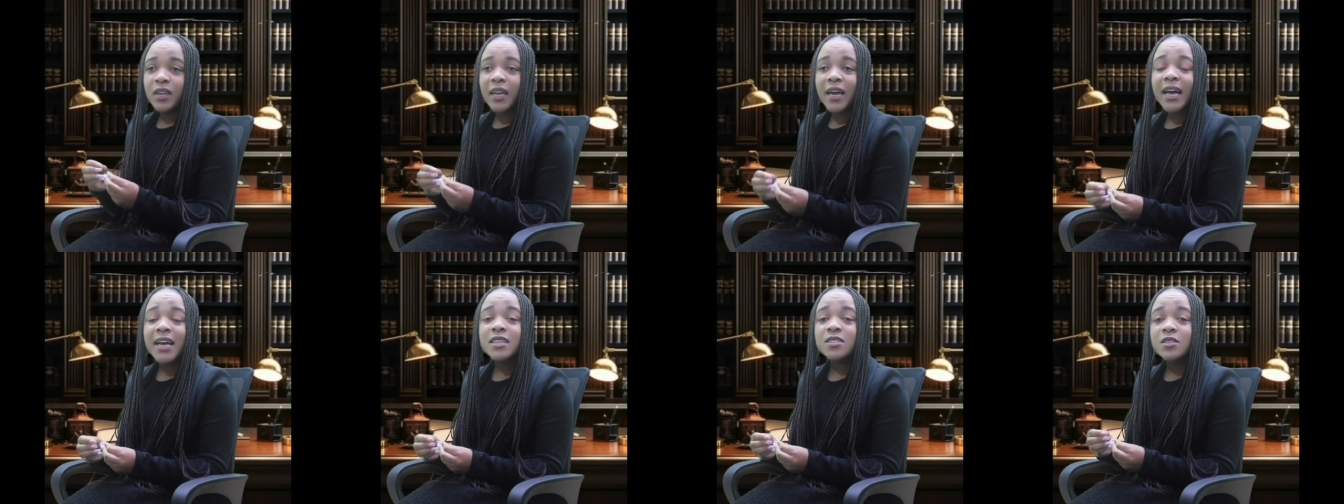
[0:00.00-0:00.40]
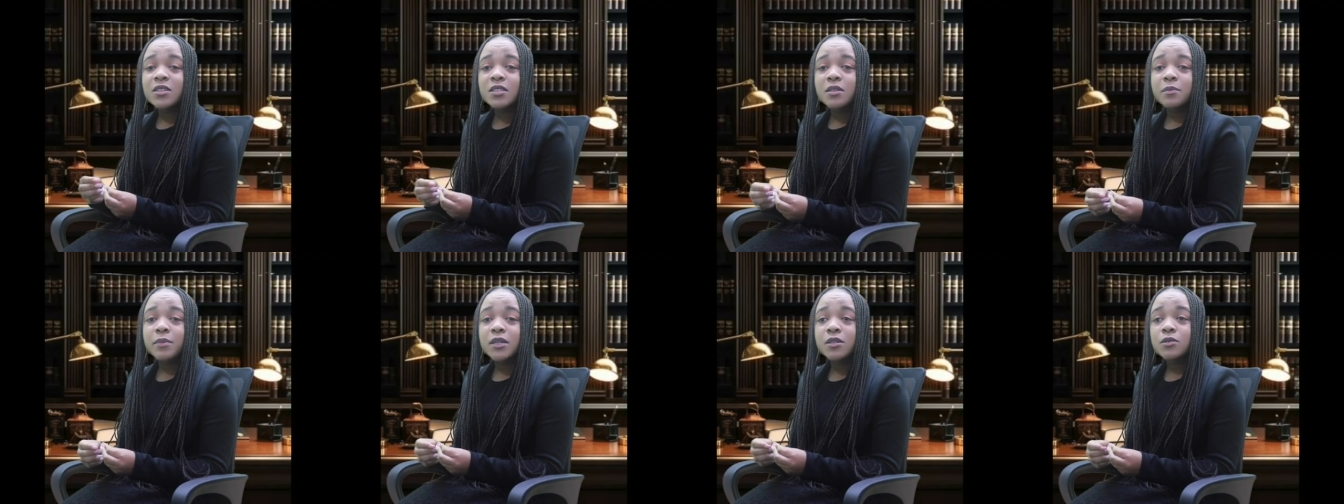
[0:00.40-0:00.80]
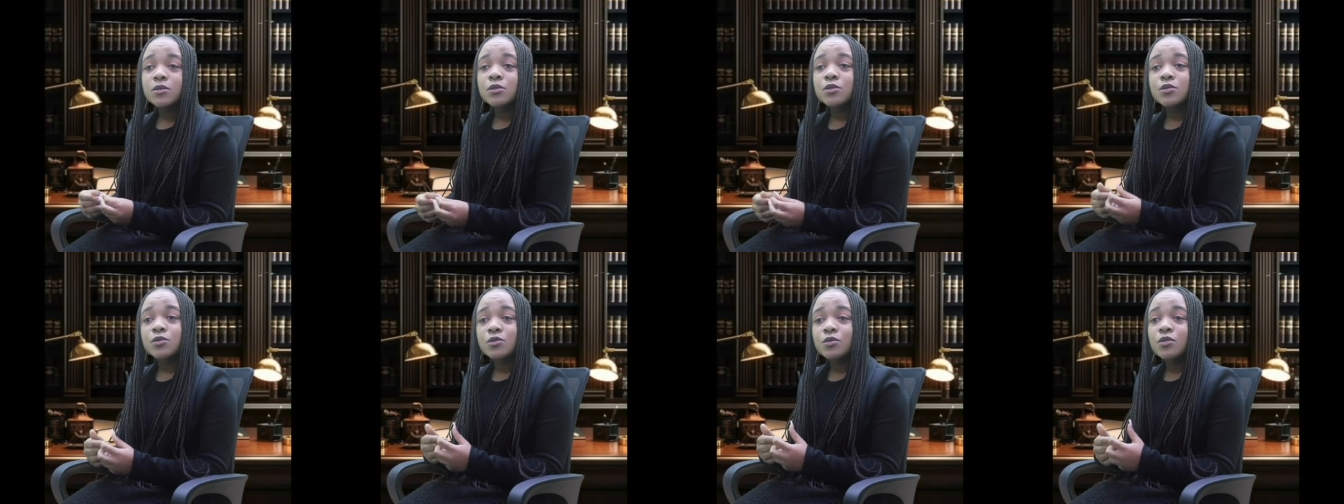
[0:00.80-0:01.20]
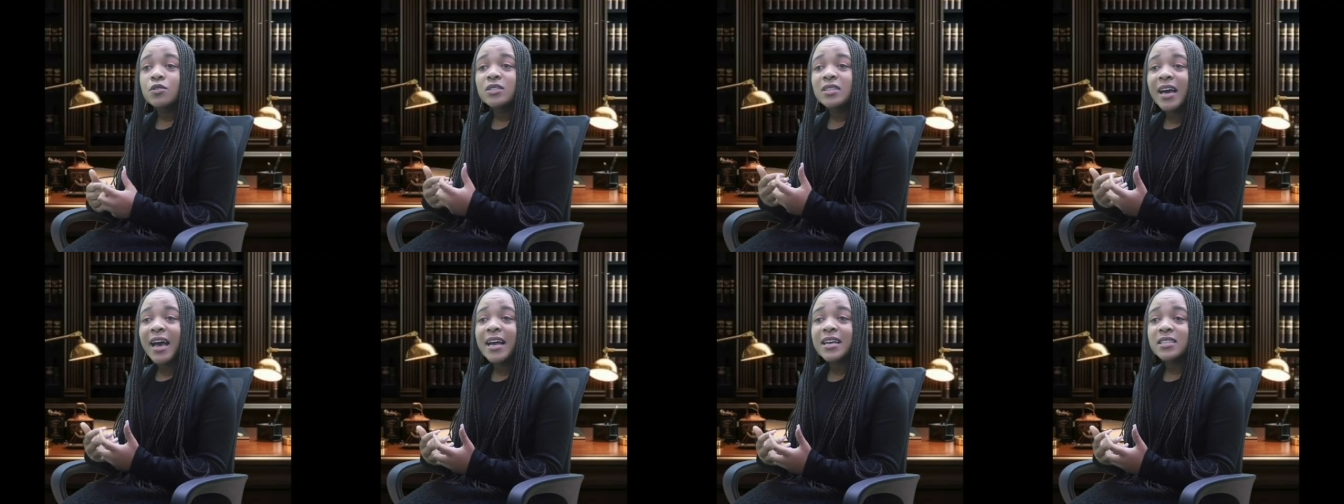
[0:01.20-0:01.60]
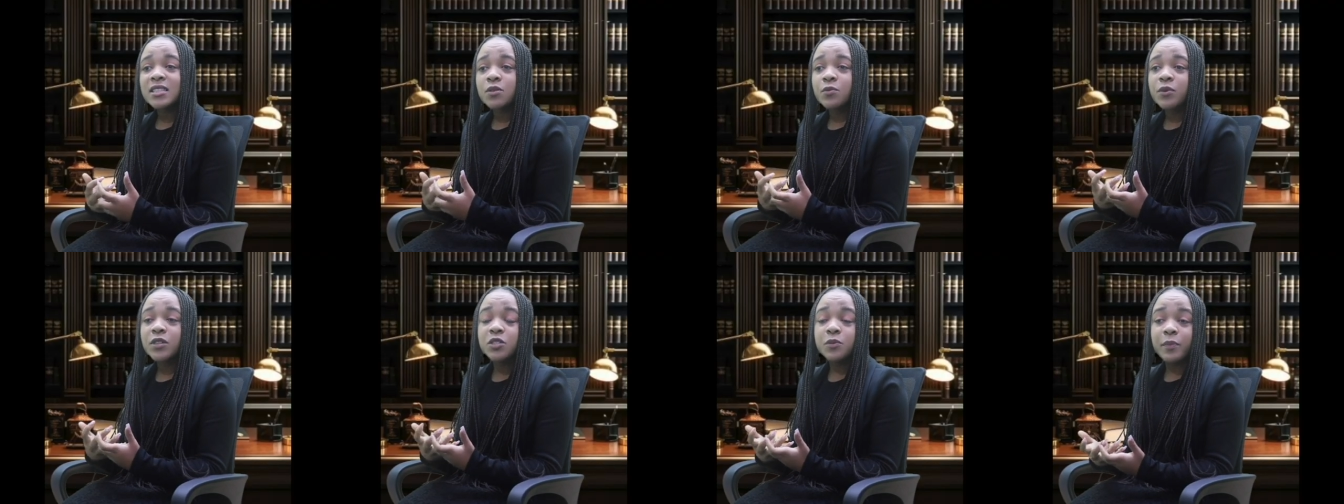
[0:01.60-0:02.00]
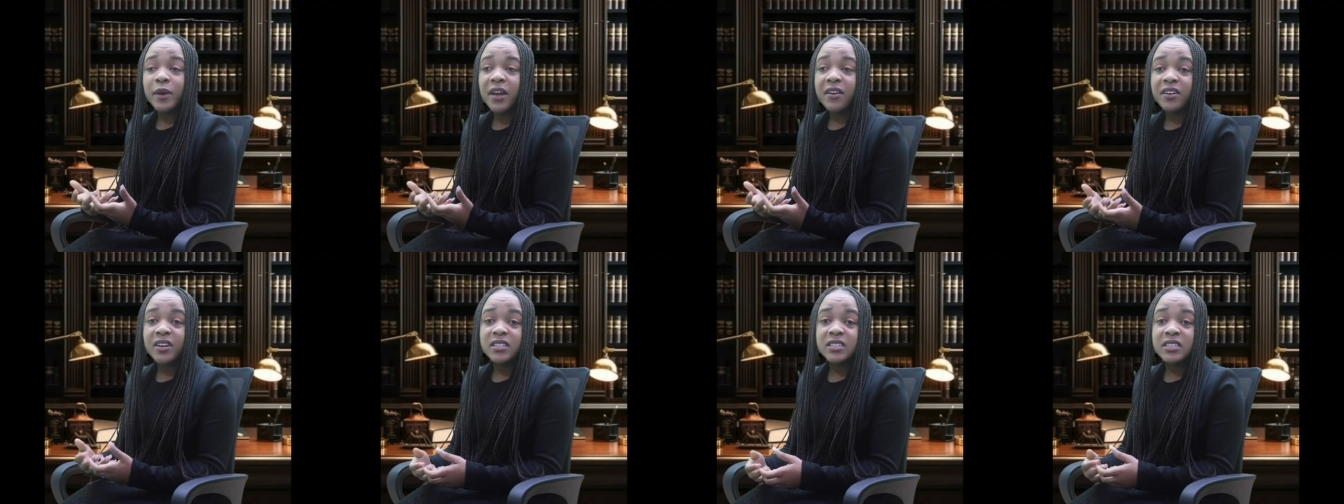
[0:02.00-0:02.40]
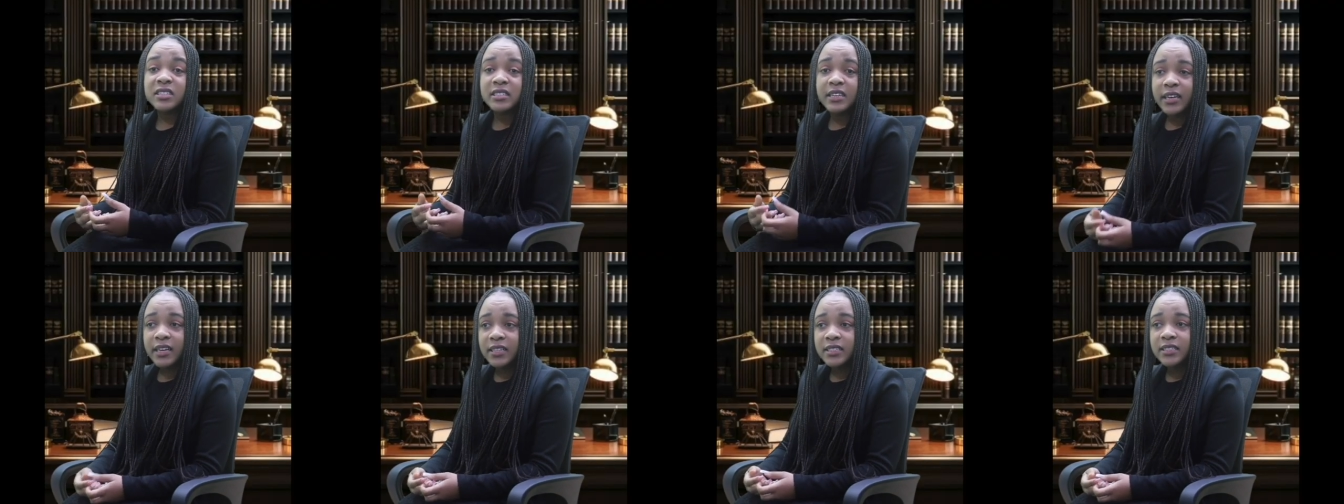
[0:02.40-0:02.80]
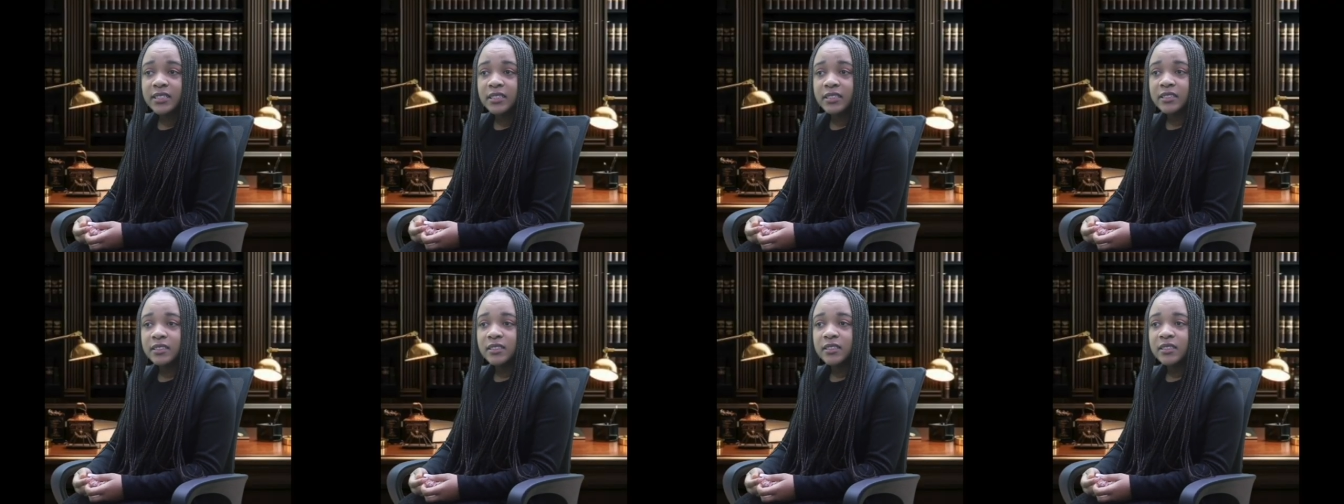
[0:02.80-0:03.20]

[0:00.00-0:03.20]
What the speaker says: Custody battles do not ask which parent is hurting,